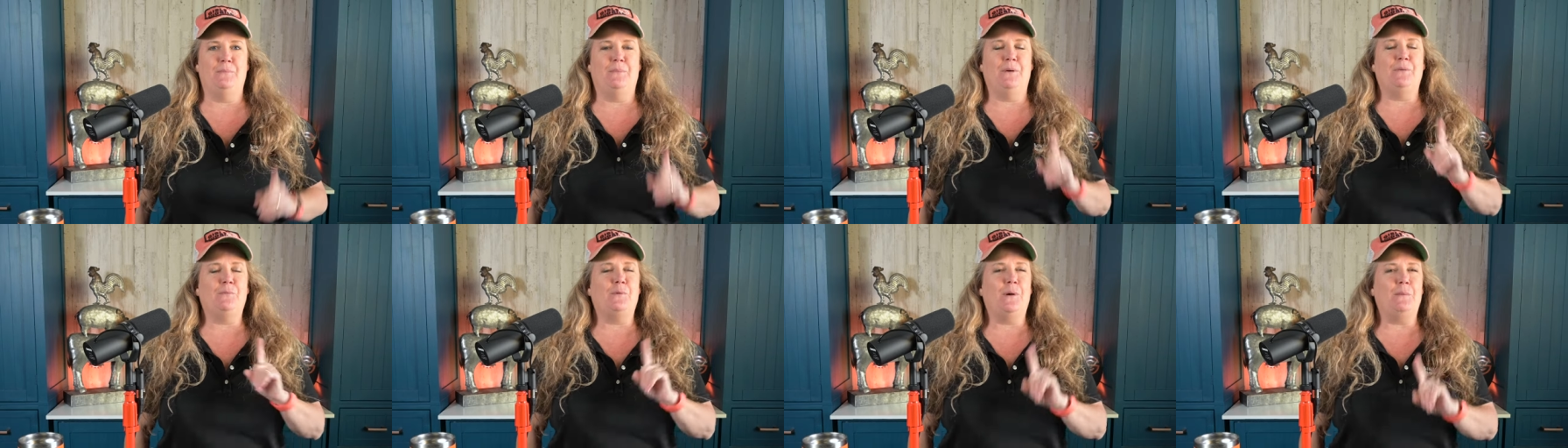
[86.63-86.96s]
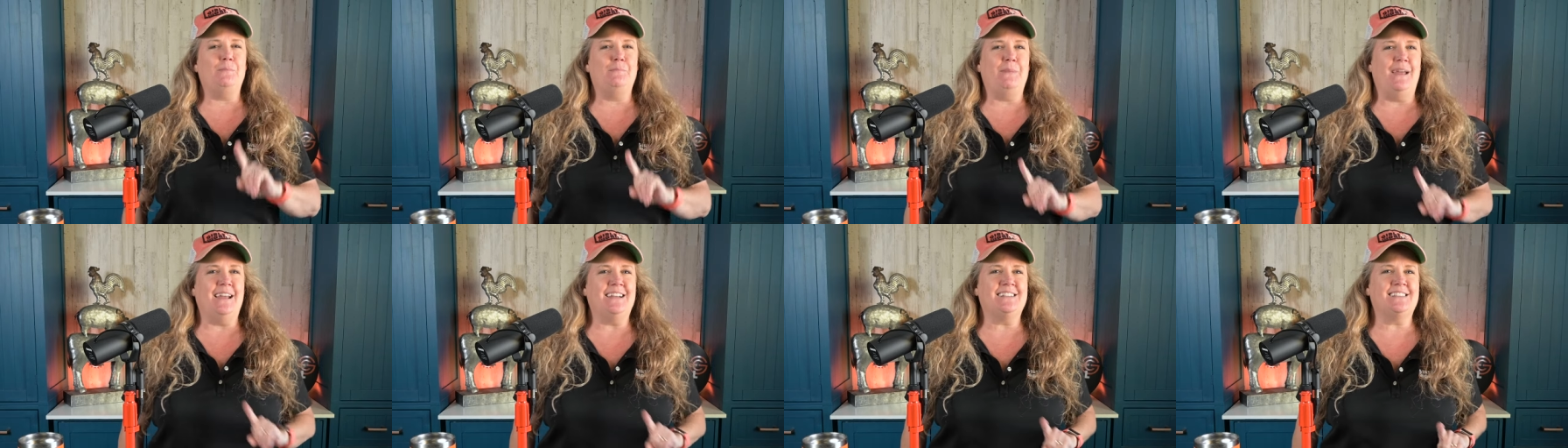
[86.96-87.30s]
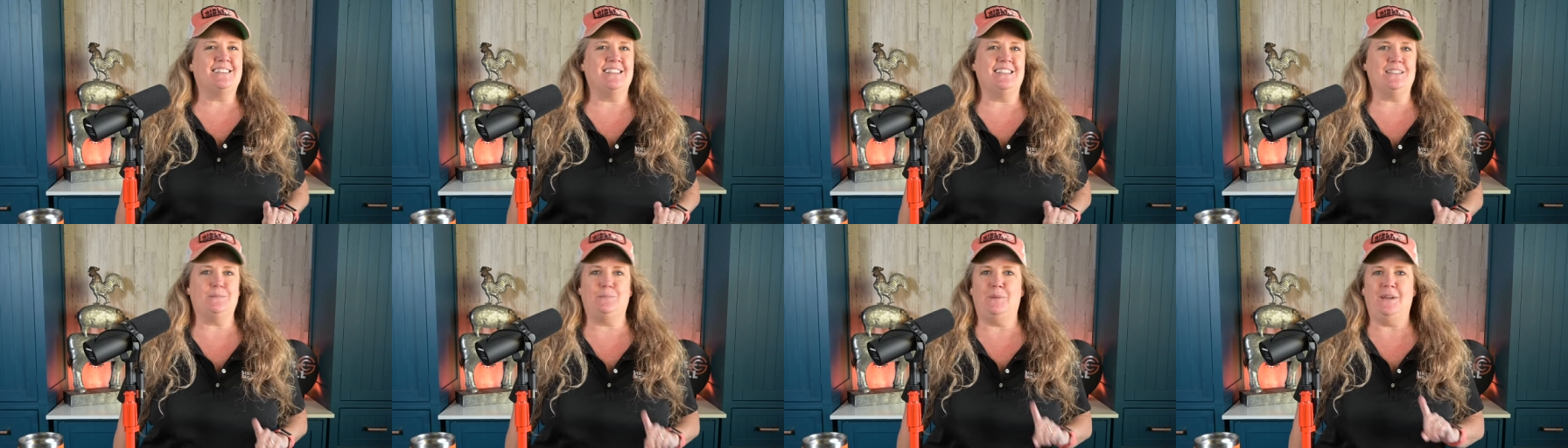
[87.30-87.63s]
But what makes
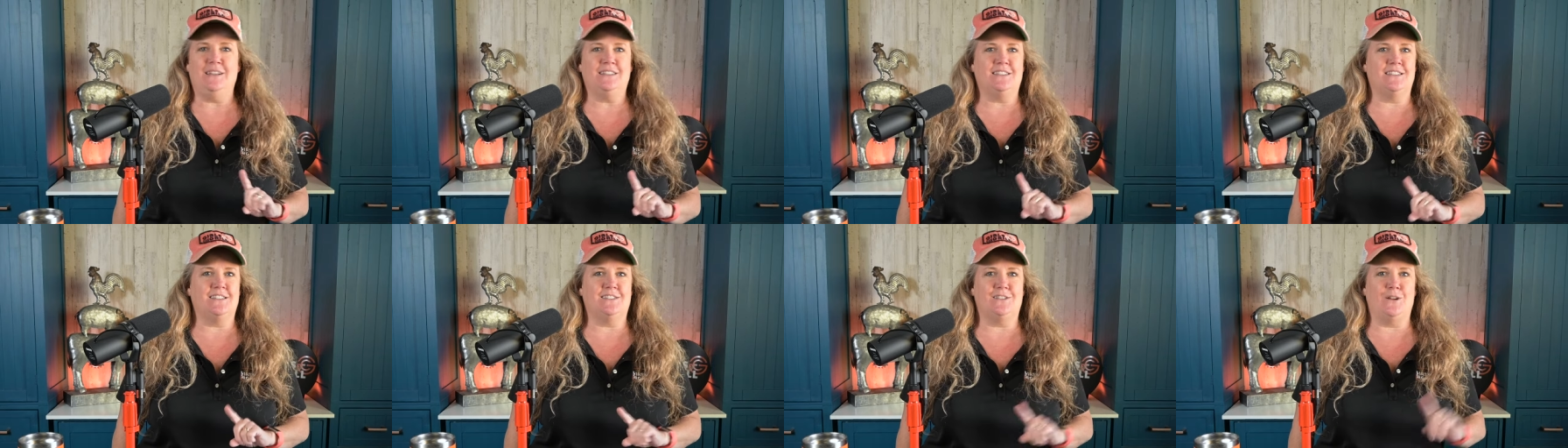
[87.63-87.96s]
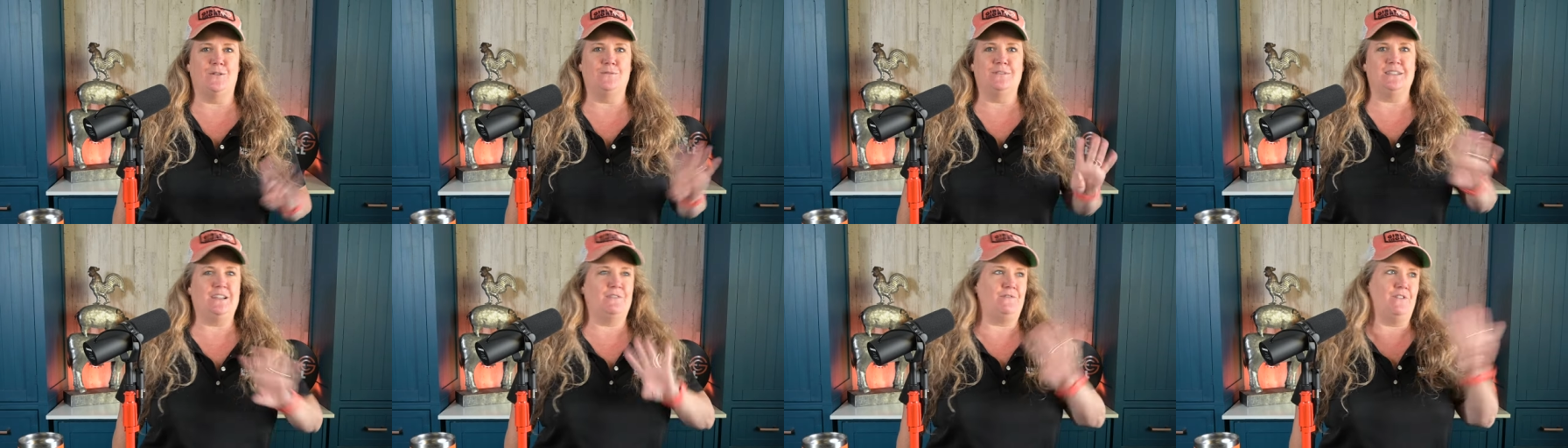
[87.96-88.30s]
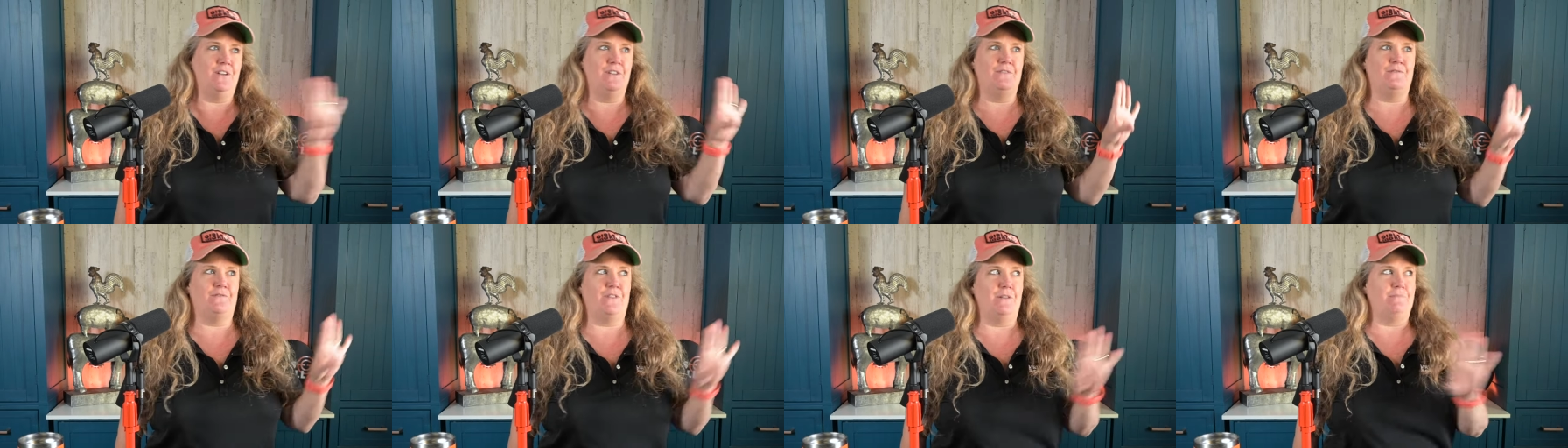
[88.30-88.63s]
this pizza stone
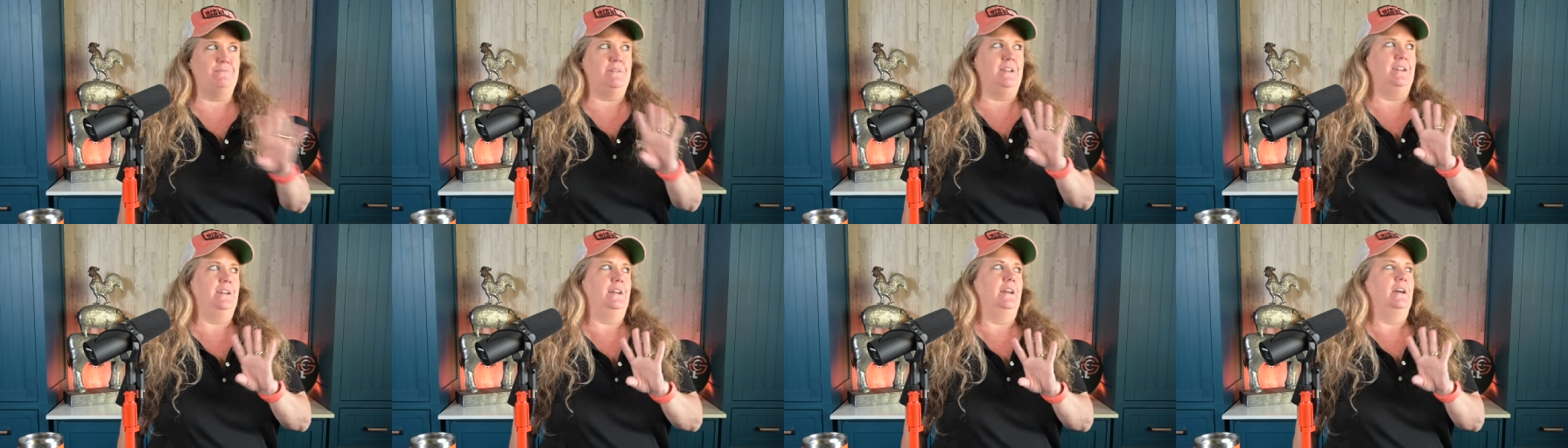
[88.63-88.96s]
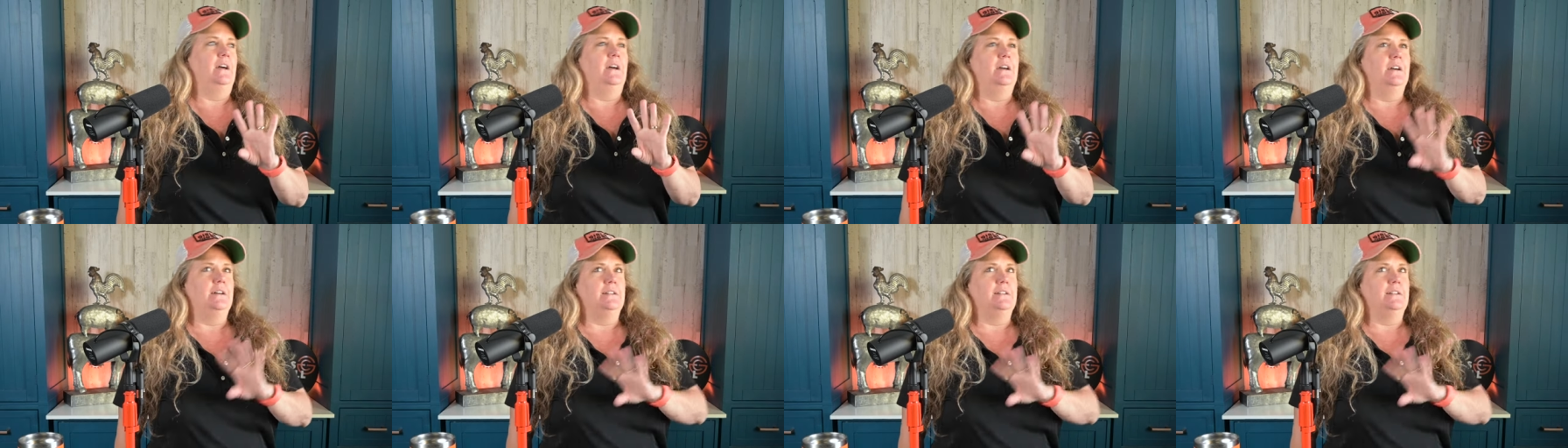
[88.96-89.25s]
different from the